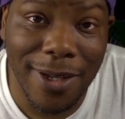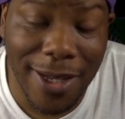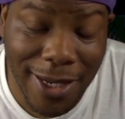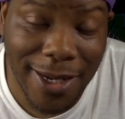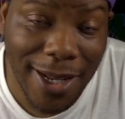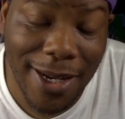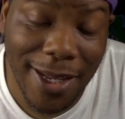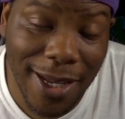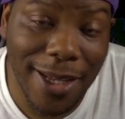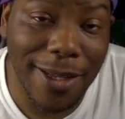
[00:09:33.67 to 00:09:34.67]
in that
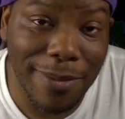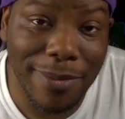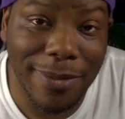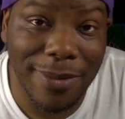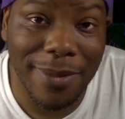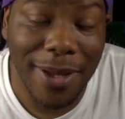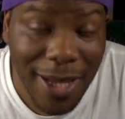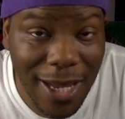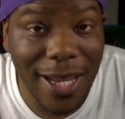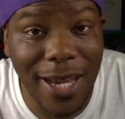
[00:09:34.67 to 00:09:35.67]
game.
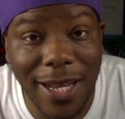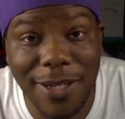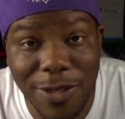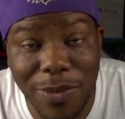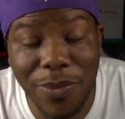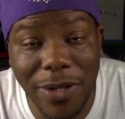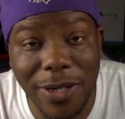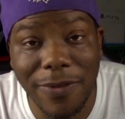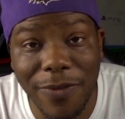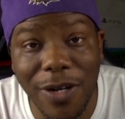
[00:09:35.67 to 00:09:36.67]
And got a two-point
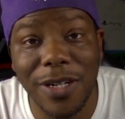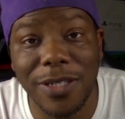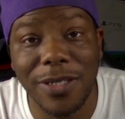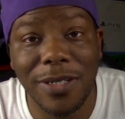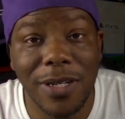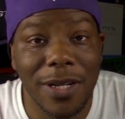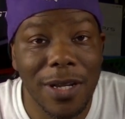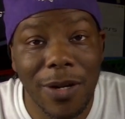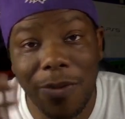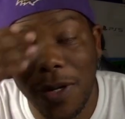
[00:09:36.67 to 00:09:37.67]
conversion
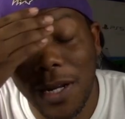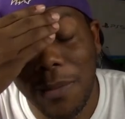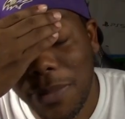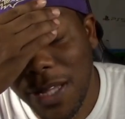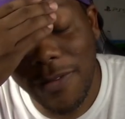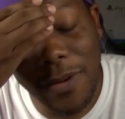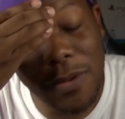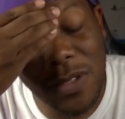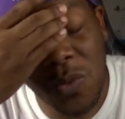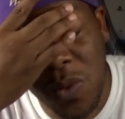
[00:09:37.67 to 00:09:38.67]
with I believe it
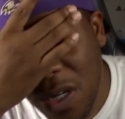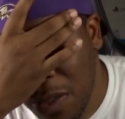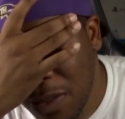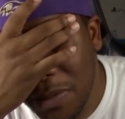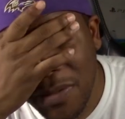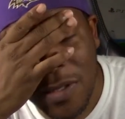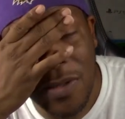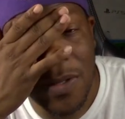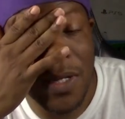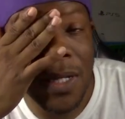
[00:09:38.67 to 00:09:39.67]
was Williams
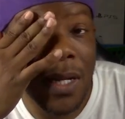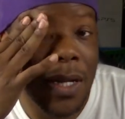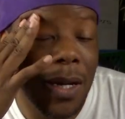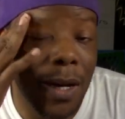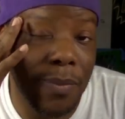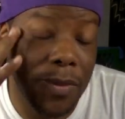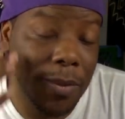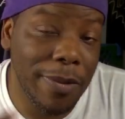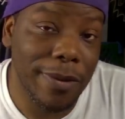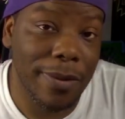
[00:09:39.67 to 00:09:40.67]
going up the
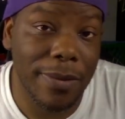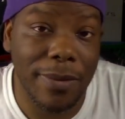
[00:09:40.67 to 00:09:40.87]
middle.